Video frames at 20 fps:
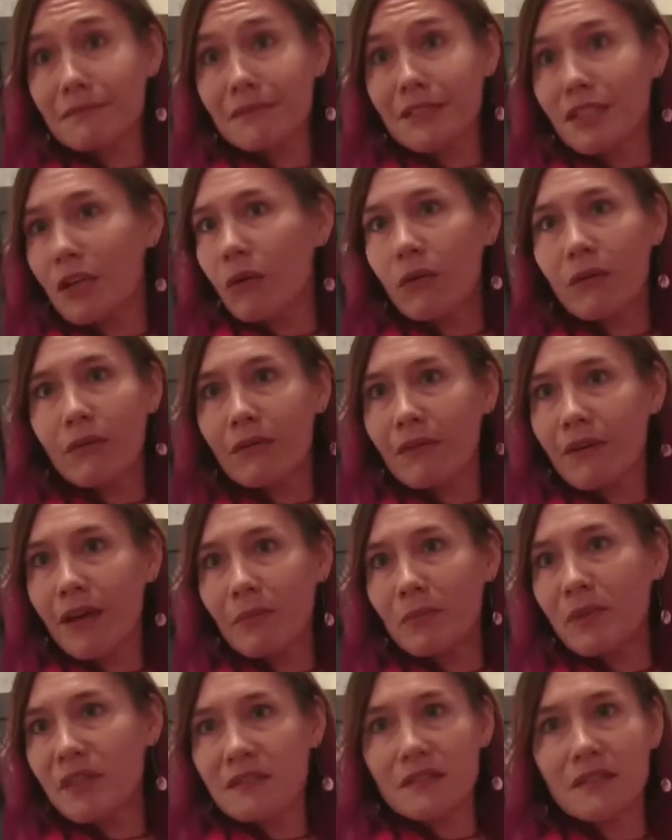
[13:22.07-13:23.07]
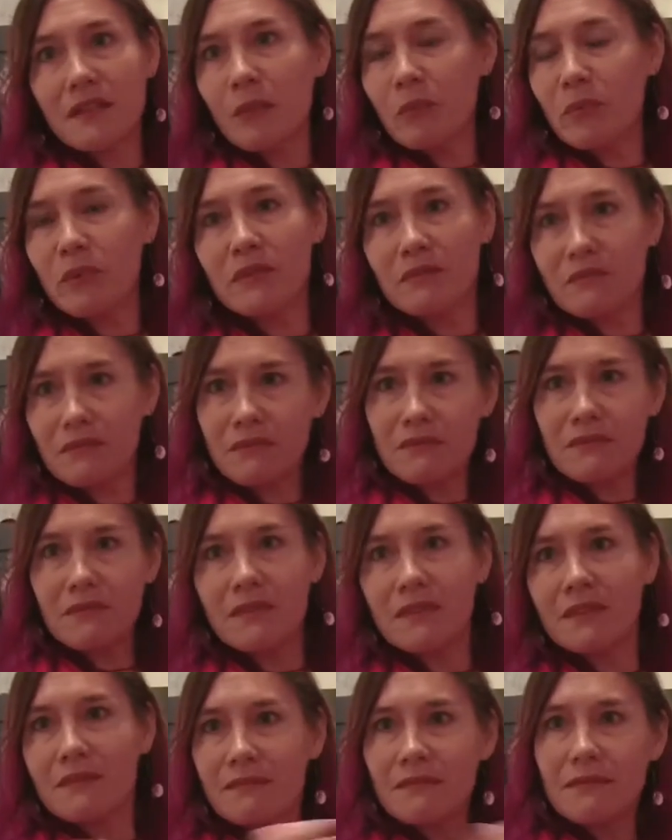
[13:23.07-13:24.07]
So mm. I picked it up and
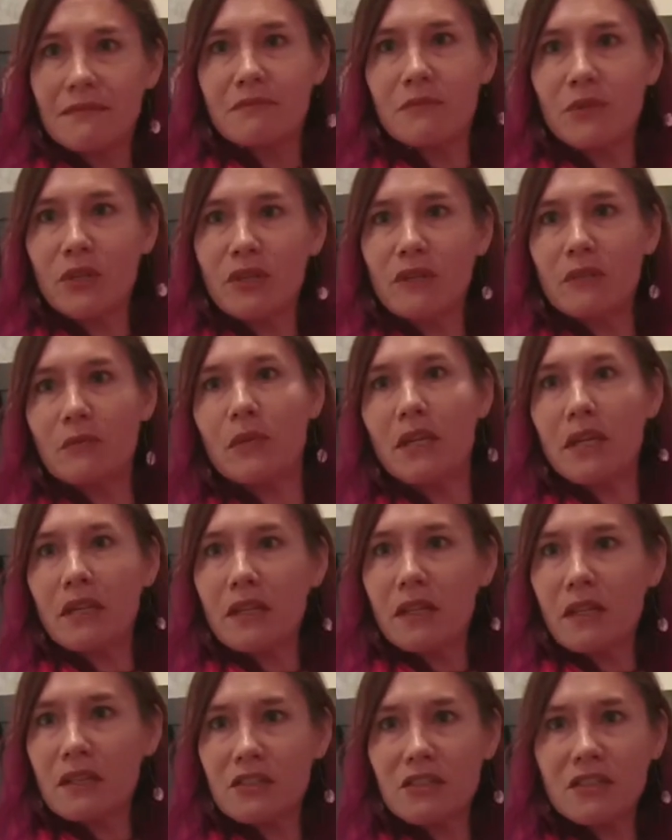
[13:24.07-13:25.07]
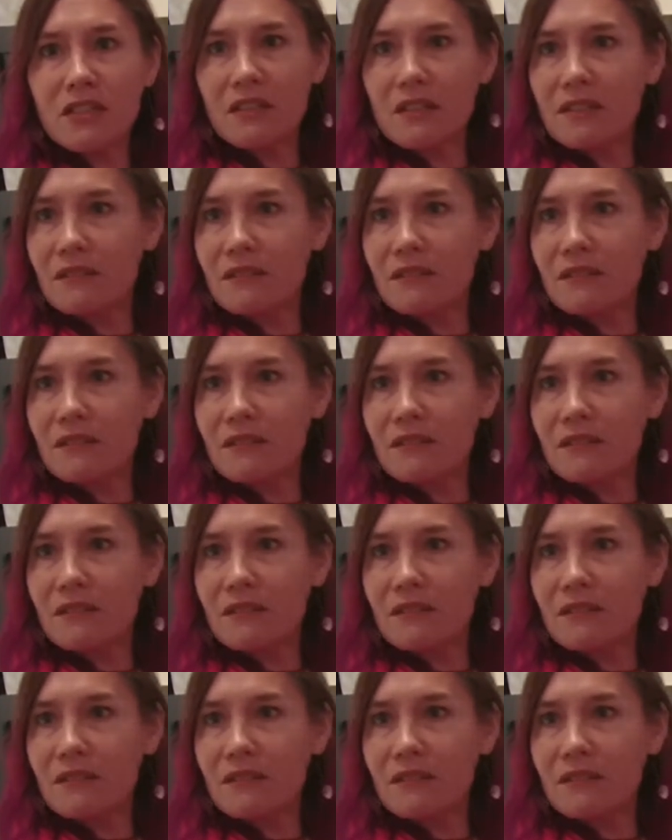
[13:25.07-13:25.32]
mm. put it in my collection.